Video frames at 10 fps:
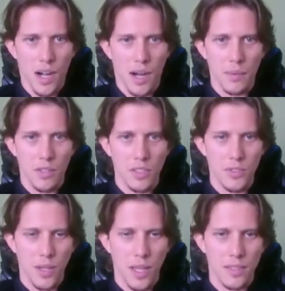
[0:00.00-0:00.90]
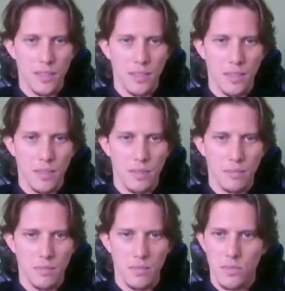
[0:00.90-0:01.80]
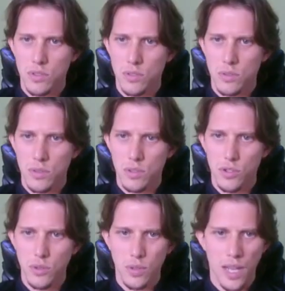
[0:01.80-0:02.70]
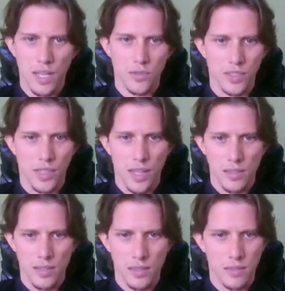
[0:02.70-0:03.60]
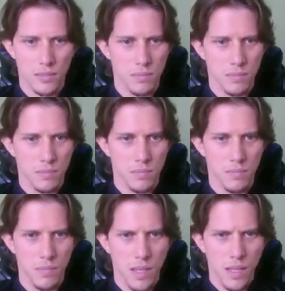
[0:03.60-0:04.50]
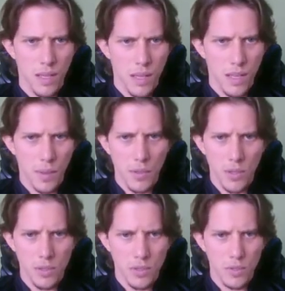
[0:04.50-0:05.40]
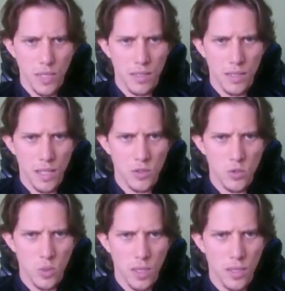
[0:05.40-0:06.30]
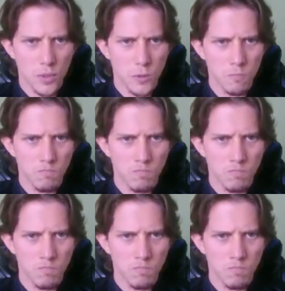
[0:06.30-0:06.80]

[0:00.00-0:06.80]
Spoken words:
I'm going to add 2 extra attacks. And I'm going to add as well,